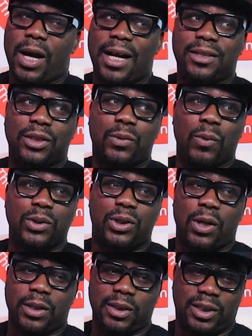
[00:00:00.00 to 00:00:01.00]
I just want
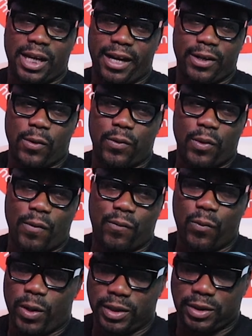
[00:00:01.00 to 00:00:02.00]
y'all to take note
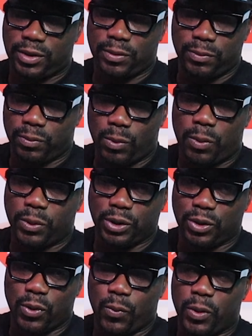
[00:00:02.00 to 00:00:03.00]
of what's
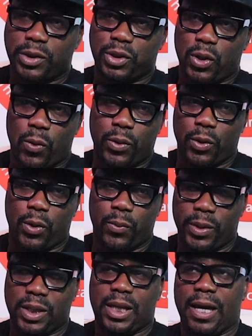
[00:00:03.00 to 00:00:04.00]
going on
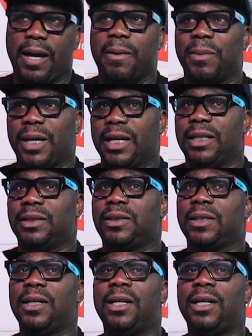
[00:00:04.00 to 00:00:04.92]
with Kim is